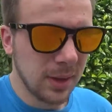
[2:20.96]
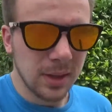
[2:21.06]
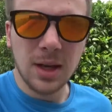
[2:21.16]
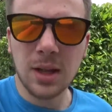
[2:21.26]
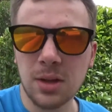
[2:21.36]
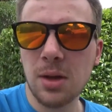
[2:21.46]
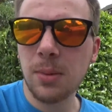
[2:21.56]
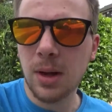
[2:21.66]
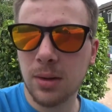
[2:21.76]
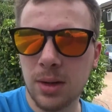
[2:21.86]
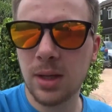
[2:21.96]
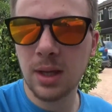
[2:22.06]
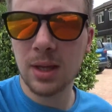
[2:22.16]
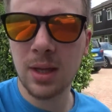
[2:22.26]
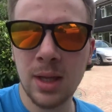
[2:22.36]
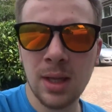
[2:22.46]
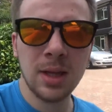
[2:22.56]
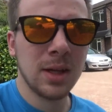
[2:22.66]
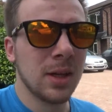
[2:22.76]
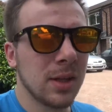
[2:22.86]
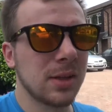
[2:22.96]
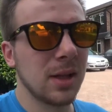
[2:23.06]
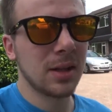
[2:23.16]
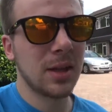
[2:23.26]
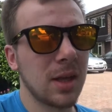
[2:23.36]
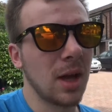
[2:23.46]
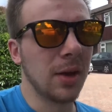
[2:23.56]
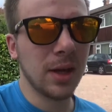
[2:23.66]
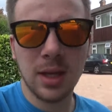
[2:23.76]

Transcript: yeah, it's going well. So let's get going.